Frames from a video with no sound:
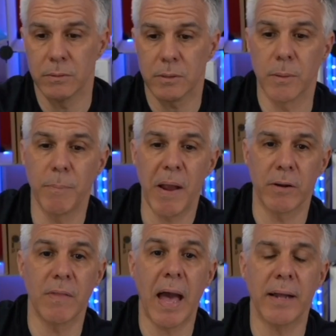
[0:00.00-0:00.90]

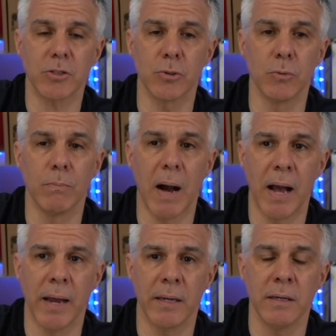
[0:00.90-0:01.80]
comparing that to
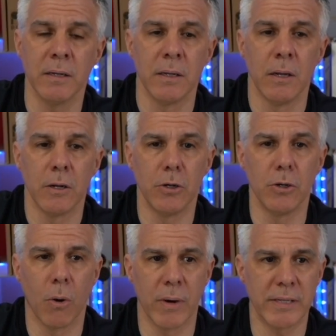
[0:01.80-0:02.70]
my
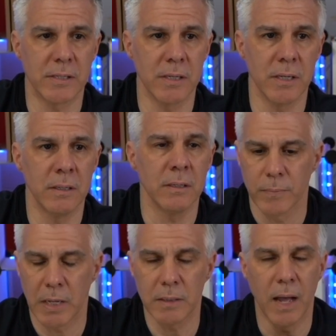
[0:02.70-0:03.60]
noisy
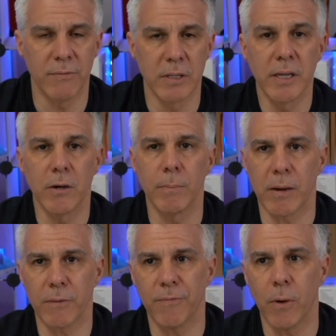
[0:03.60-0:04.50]
lavalier
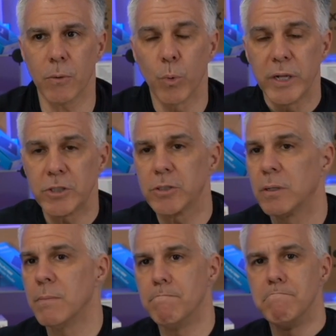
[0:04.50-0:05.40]
microphone, which
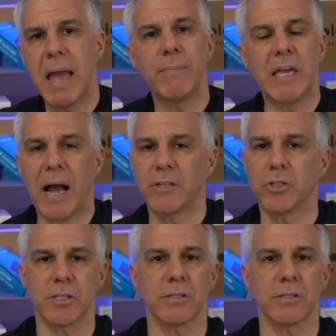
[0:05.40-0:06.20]
maybe I just